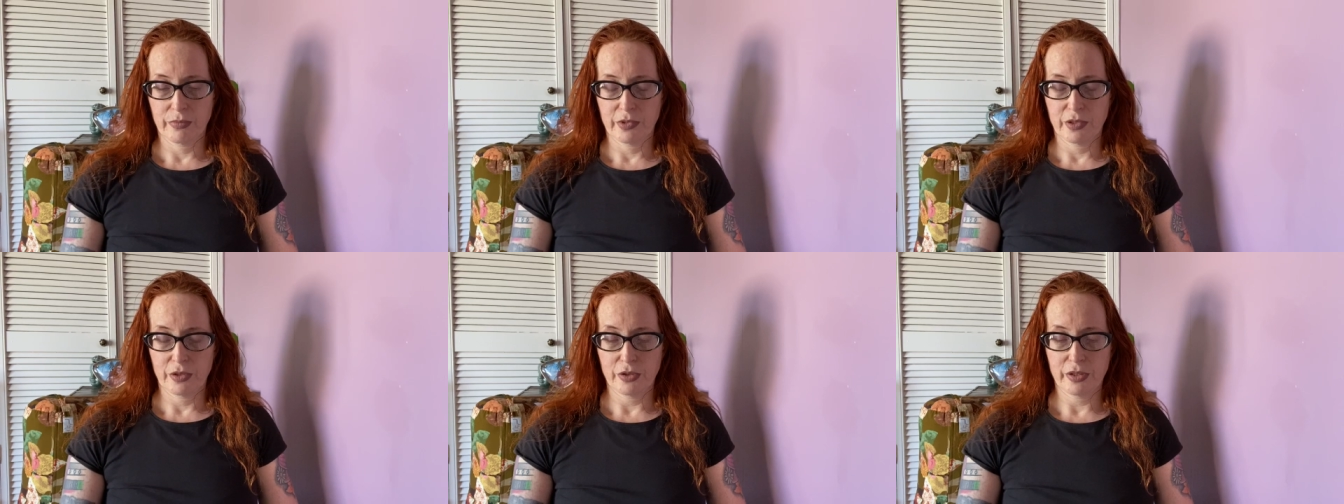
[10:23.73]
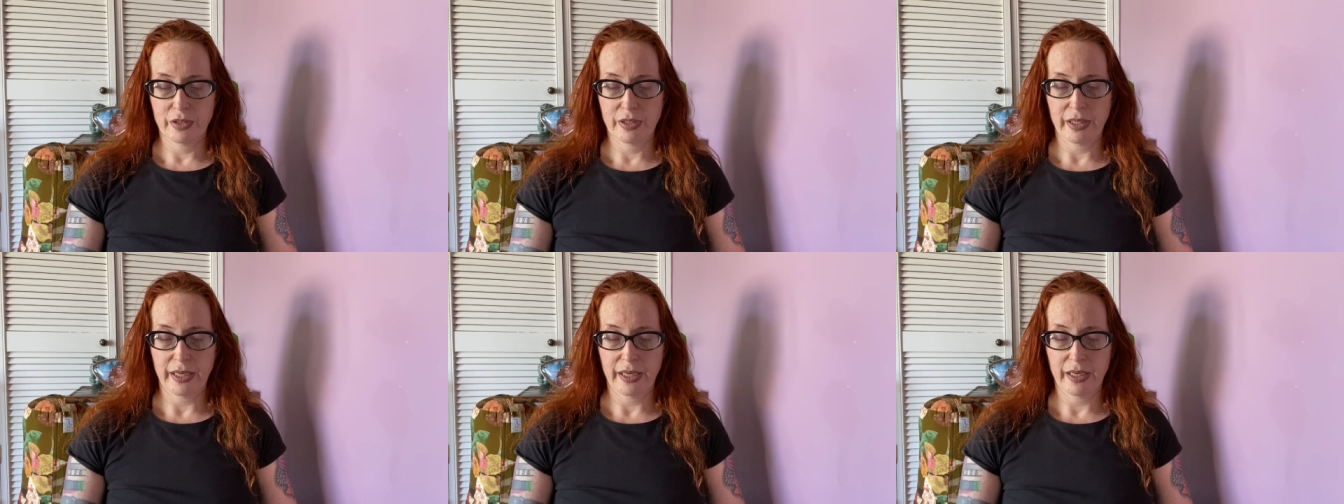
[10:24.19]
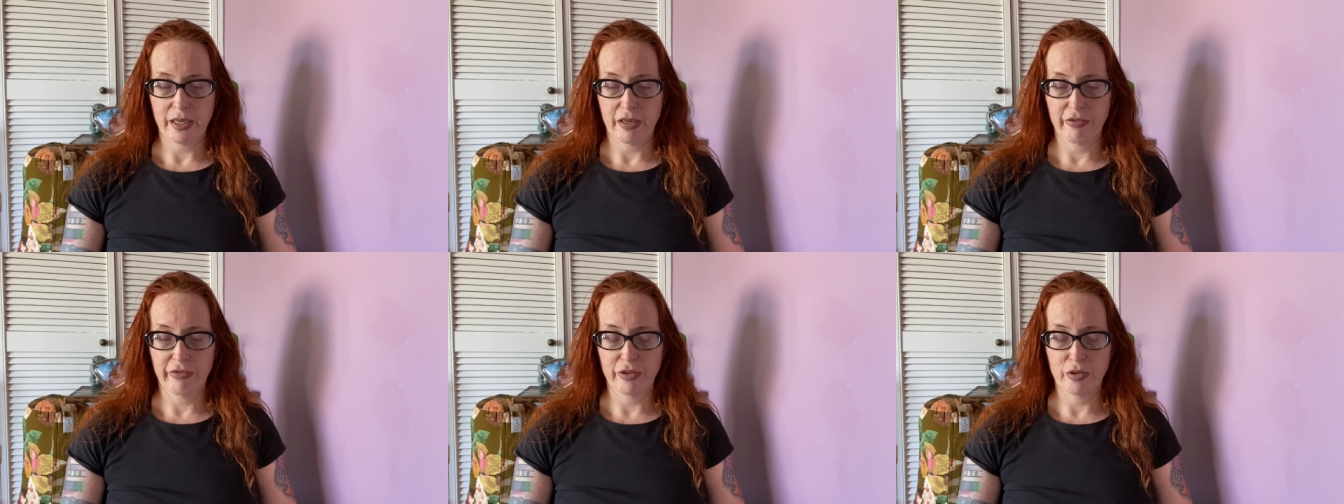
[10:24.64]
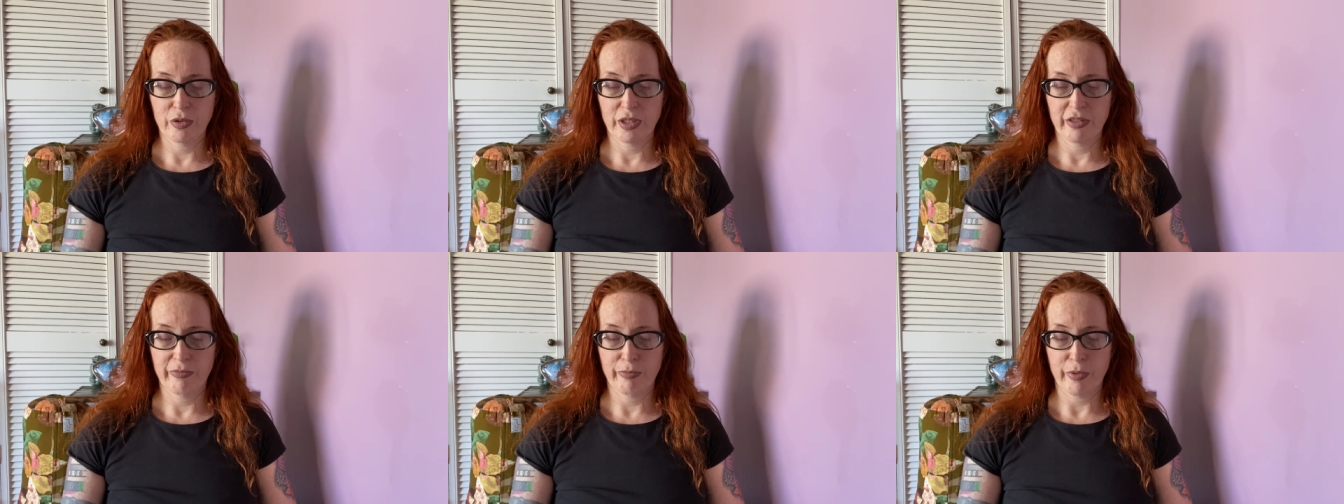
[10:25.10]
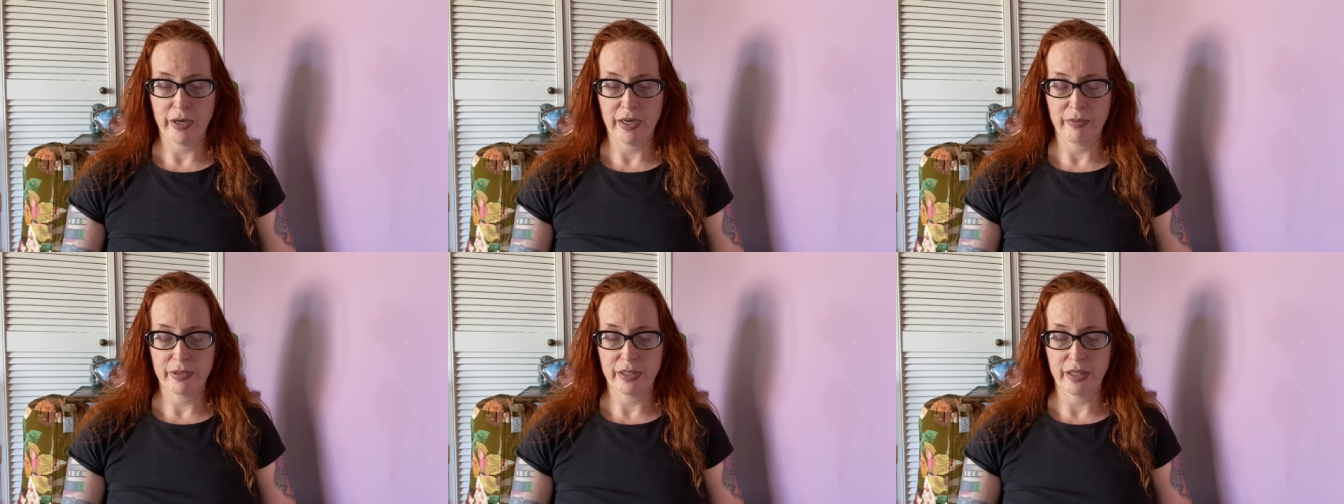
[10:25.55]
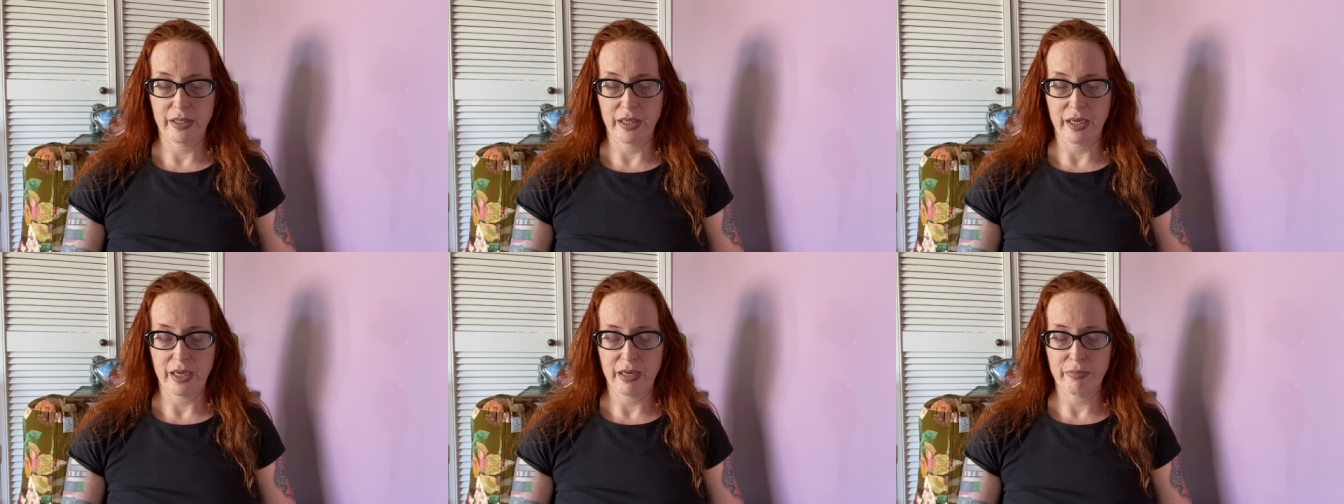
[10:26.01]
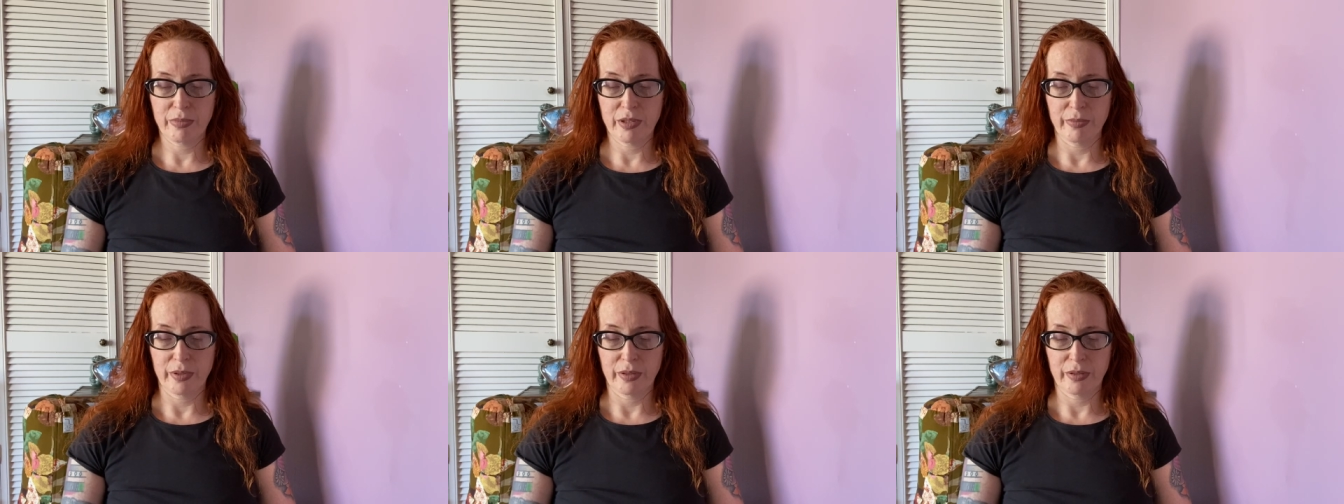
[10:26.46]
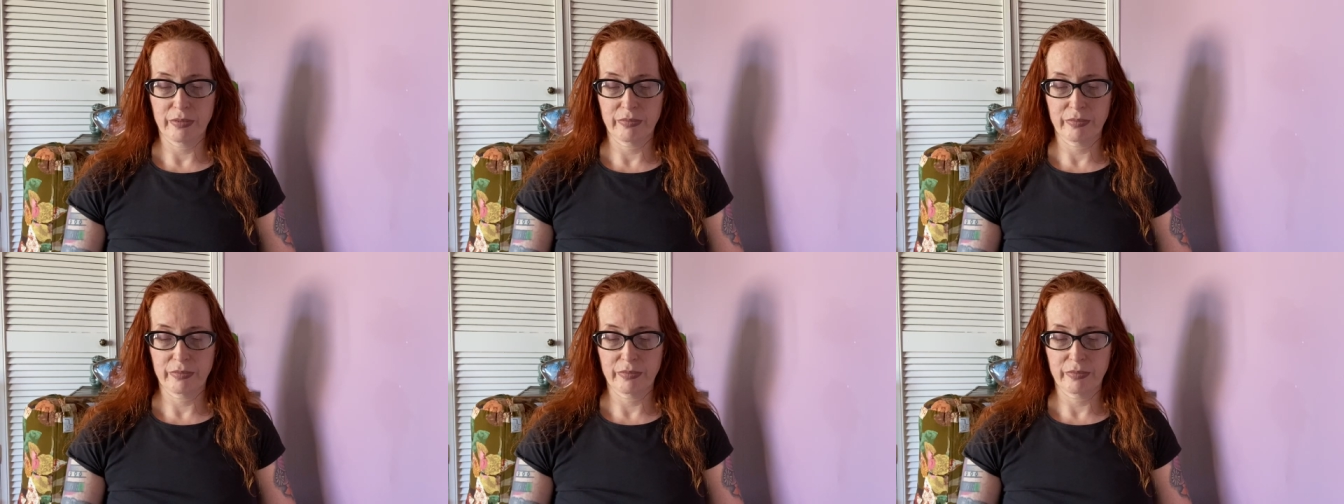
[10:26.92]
Just take a few deep breaths in the abdomen